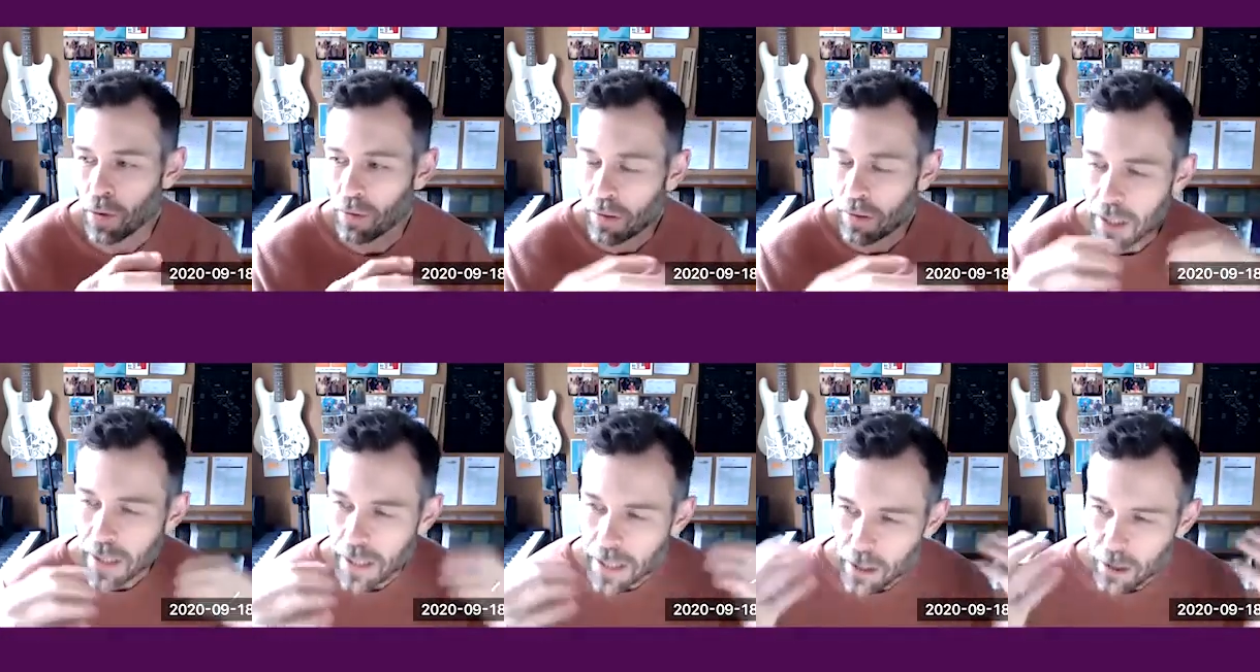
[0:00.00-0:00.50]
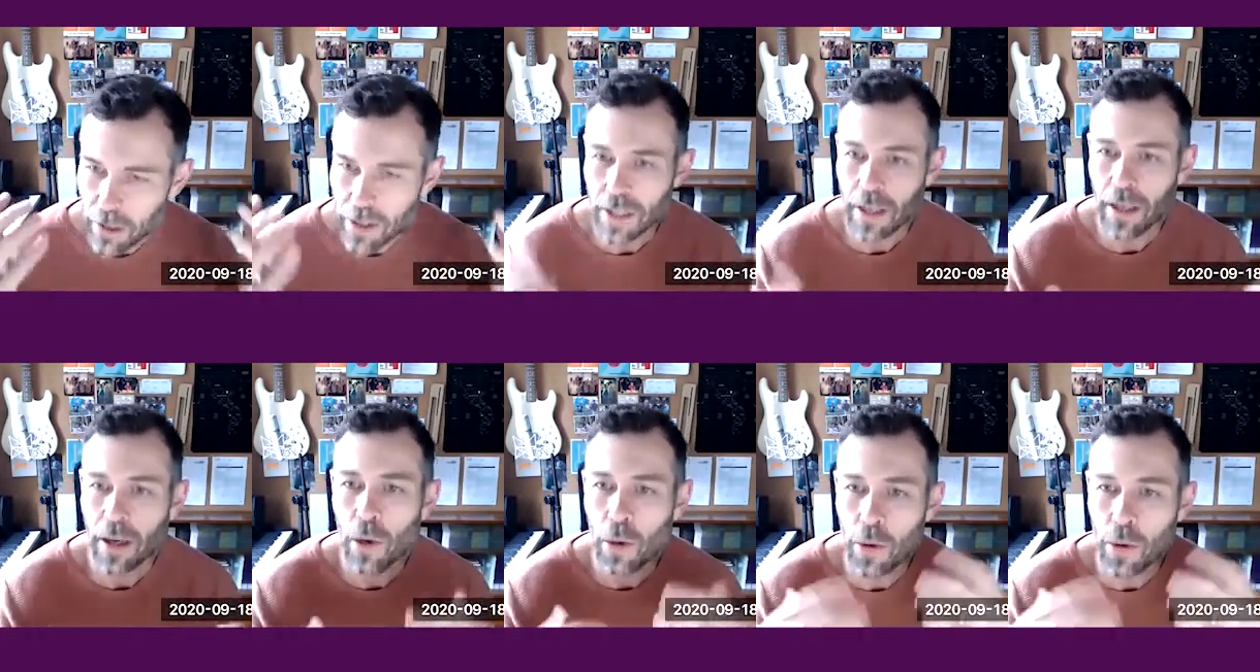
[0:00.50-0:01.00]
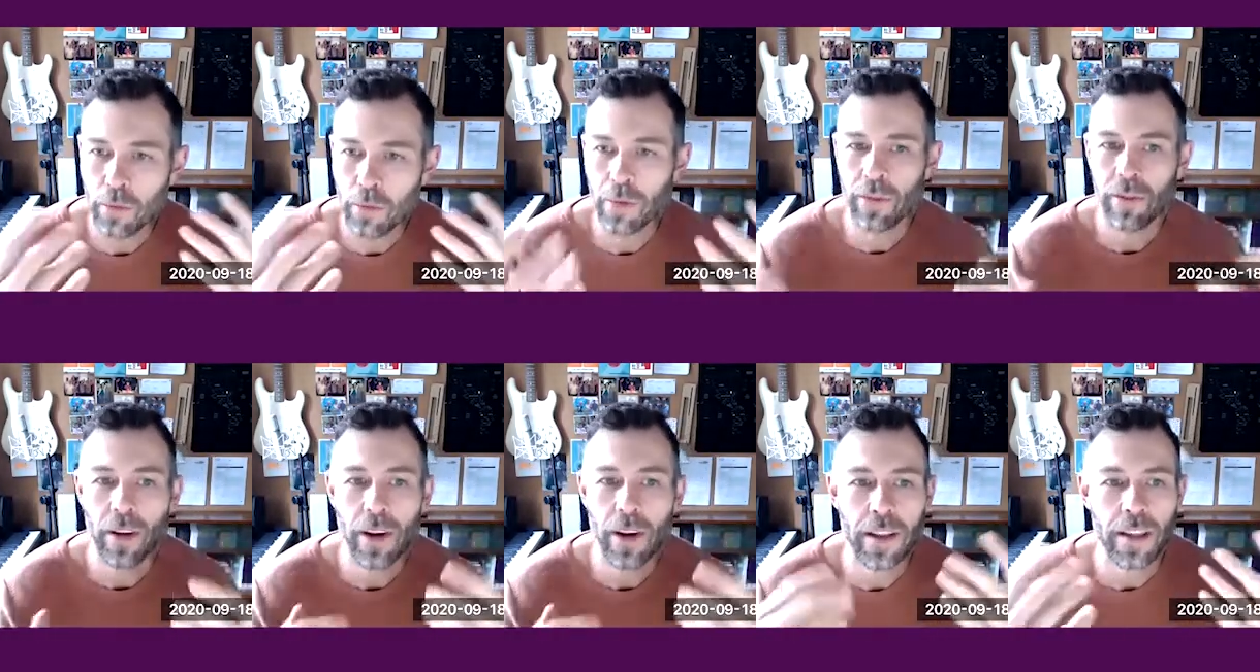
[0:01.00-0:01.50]
and really trying to hone and
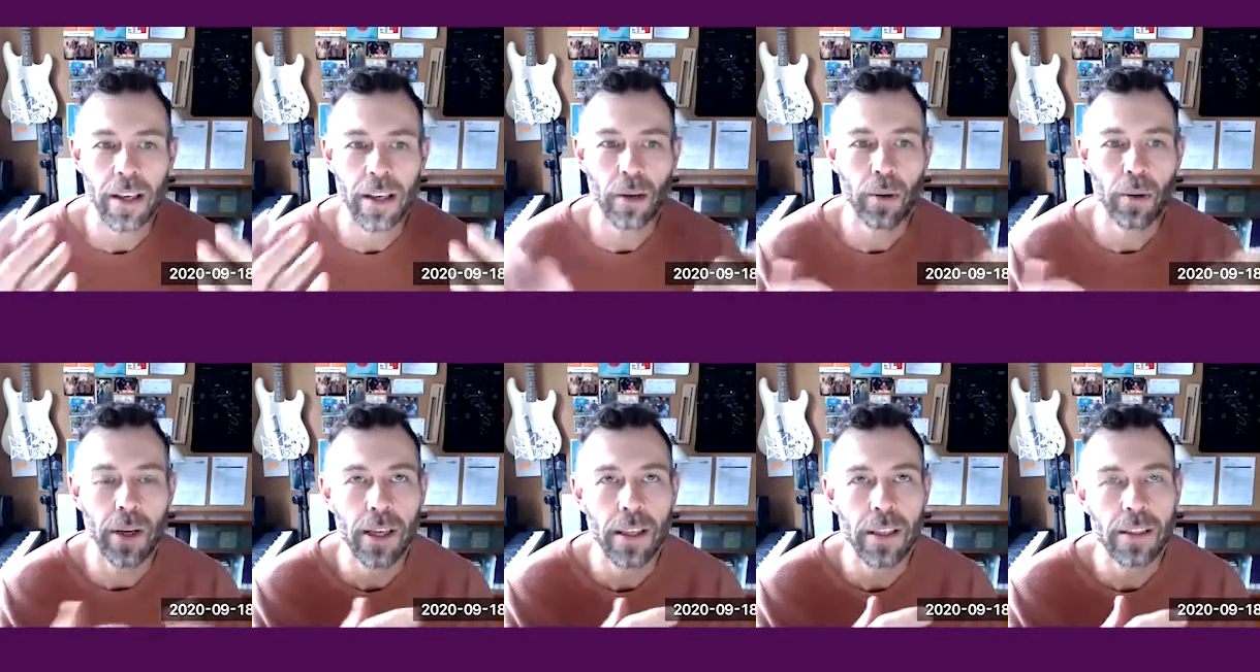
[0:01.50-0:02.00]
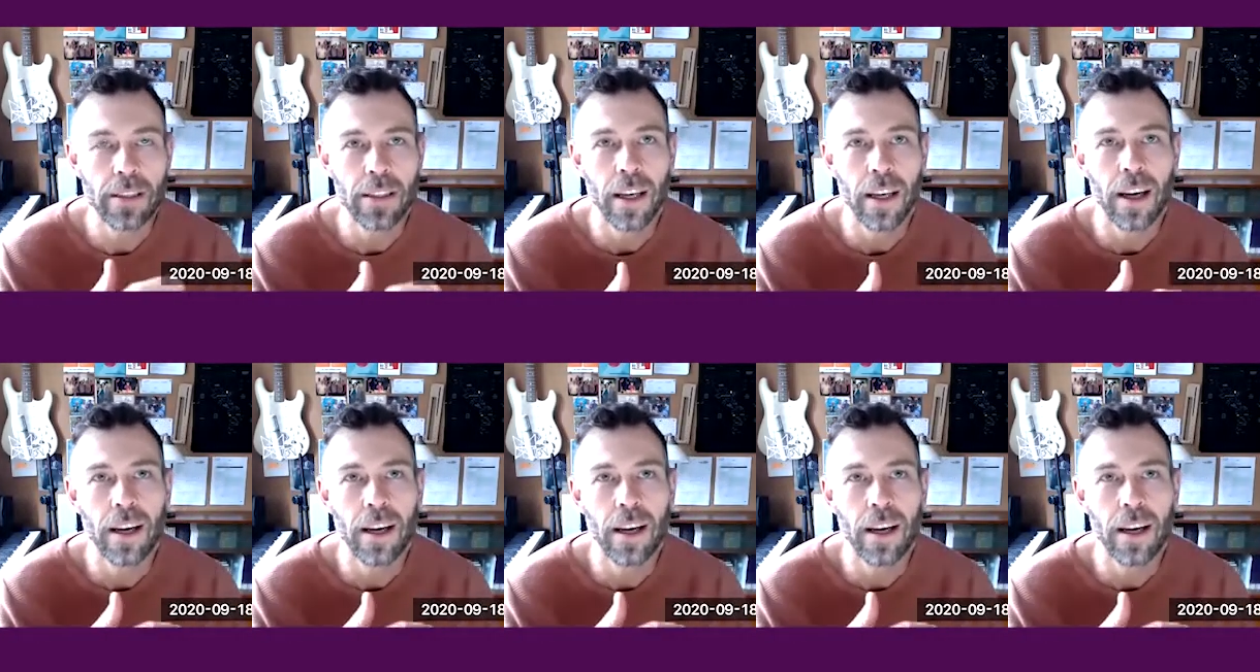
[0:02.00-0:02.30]
refine the lyrics.